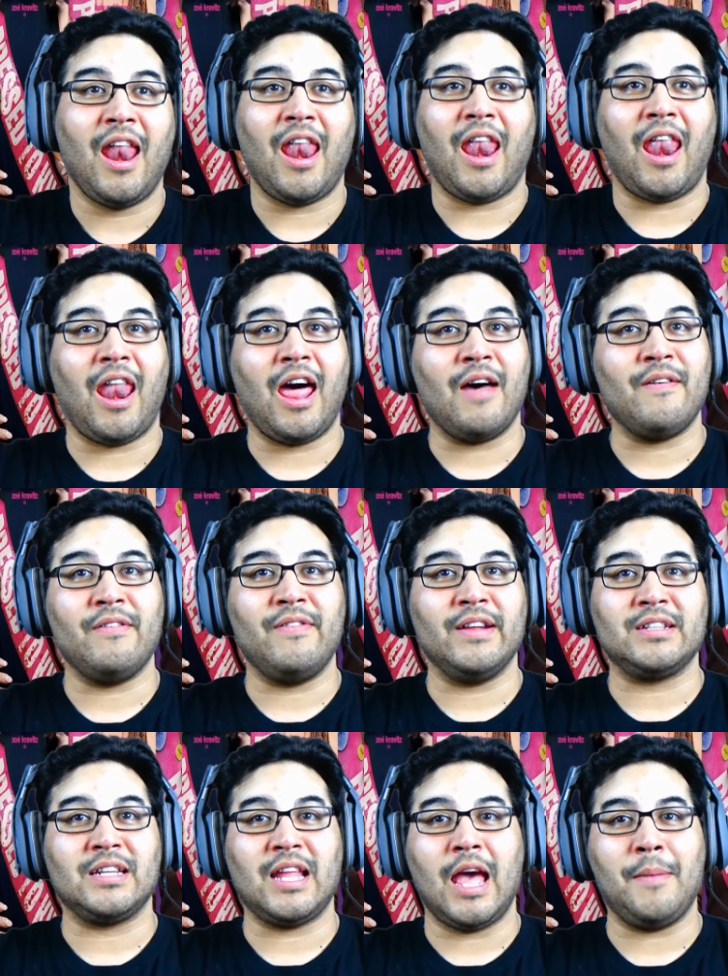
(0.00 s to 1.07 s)
A lot of
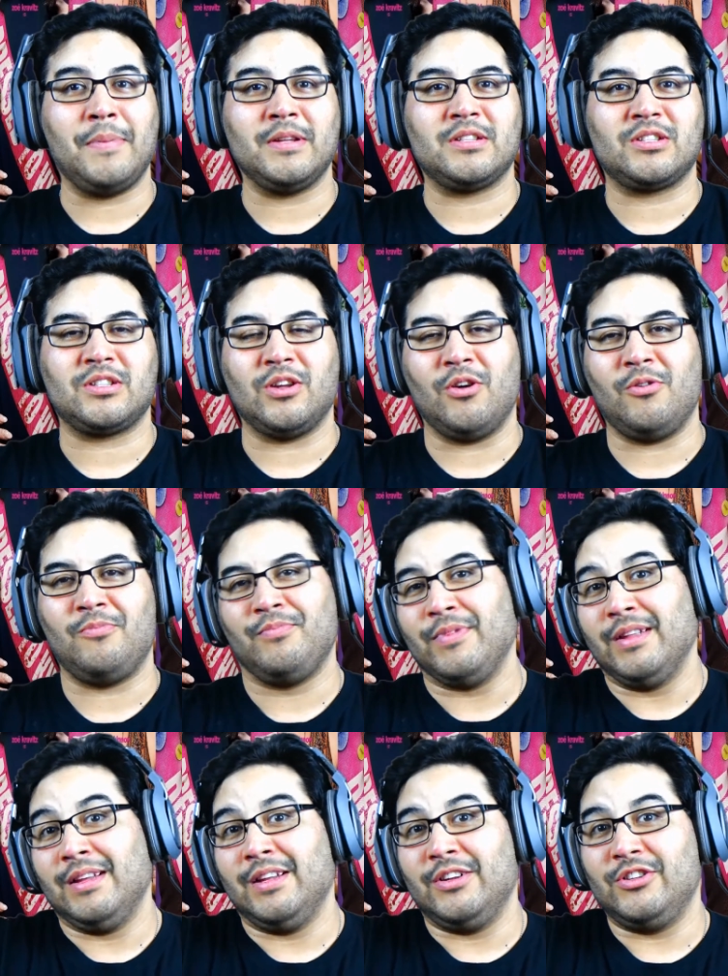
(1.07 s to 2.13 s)
events that happened, so
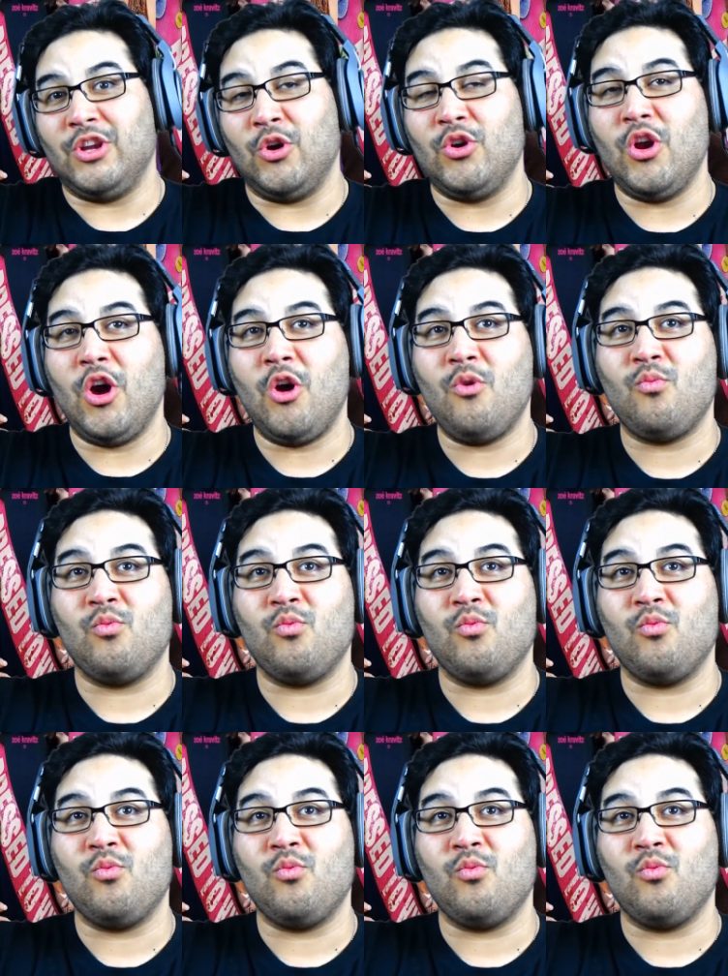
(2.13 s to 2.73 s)
don't know.